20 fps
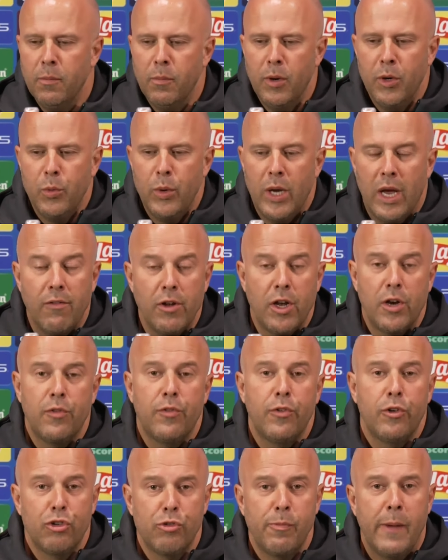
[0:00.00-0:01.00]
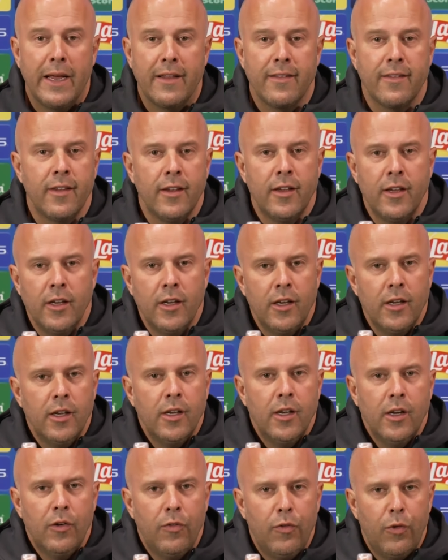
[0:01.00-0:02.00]
but we have a lot of respect
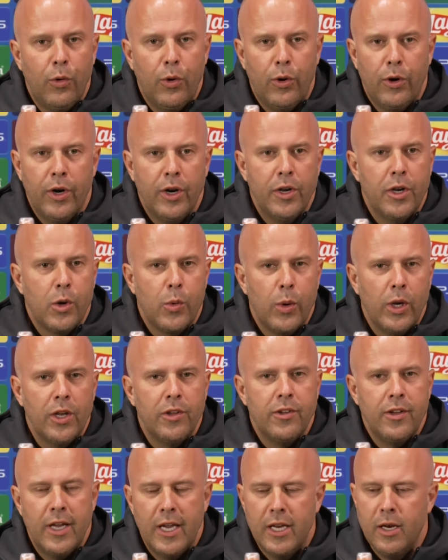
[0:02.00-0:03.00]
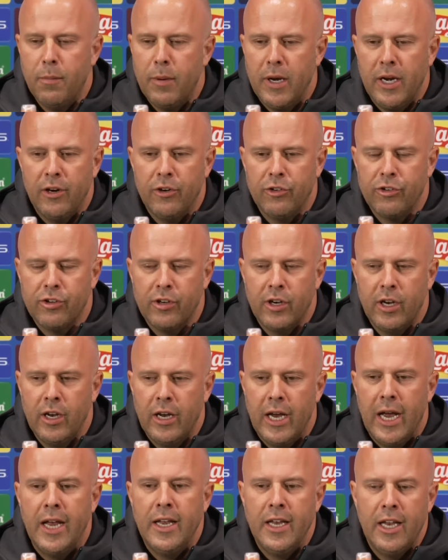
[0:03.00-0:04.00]
for the quality and the players
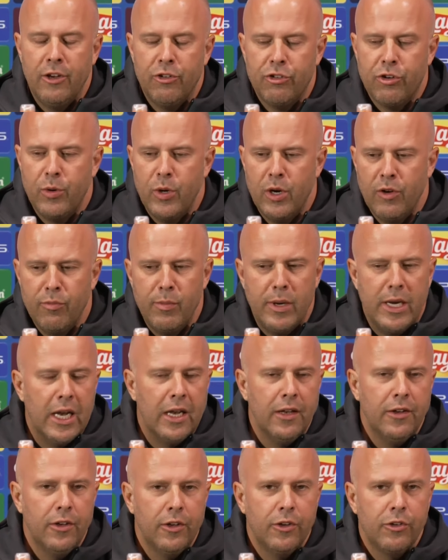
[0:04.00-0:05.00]
and the history of Milan.